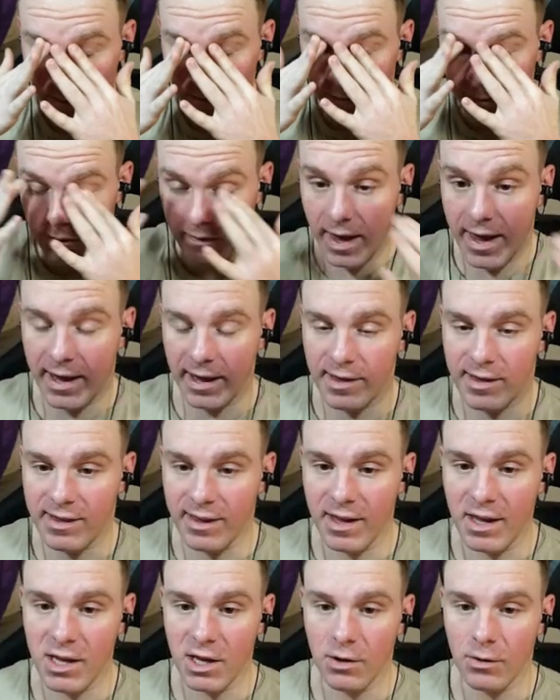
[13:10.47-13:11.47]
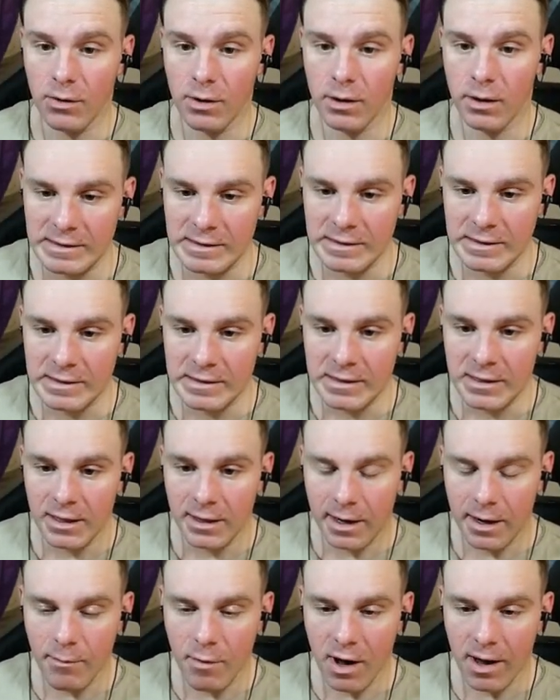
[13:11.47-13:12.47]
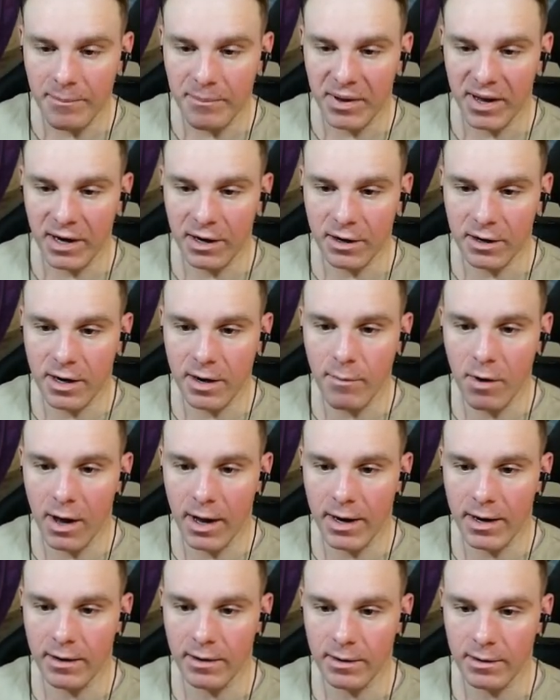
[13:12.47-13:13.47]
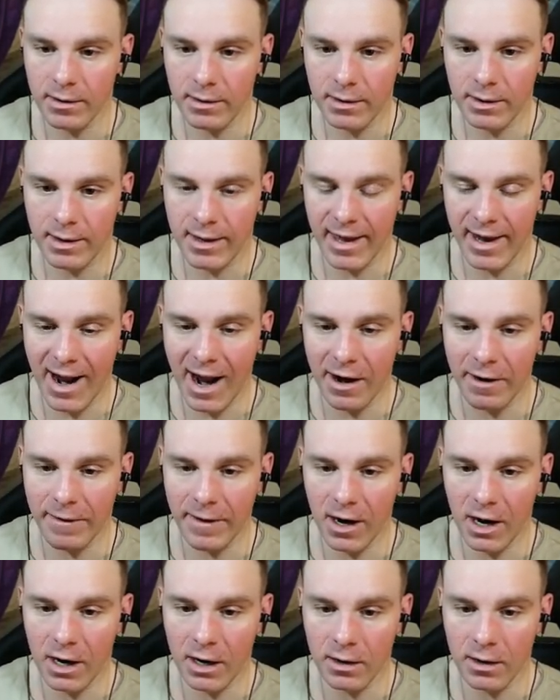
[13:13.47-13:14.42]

They can see you. Come on, Peter. Come on. Get out of there.